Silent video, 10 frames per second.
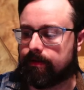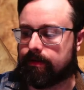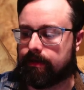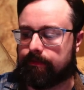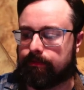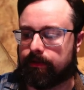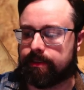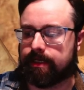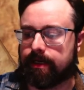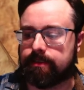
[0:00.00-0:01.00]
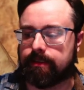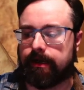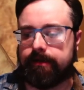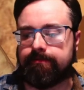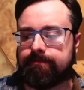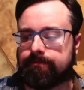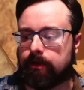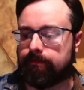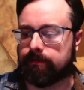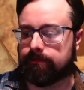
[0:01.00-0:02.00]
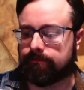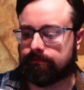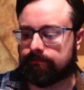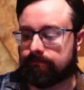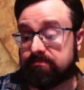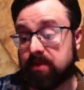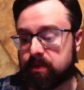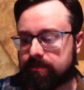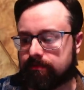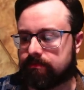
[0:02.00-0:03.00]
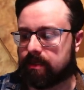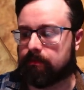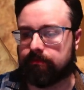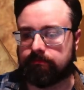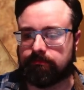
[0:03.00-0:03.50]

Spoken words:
Keep all these guys alive, hopefully. Most of them, some of them.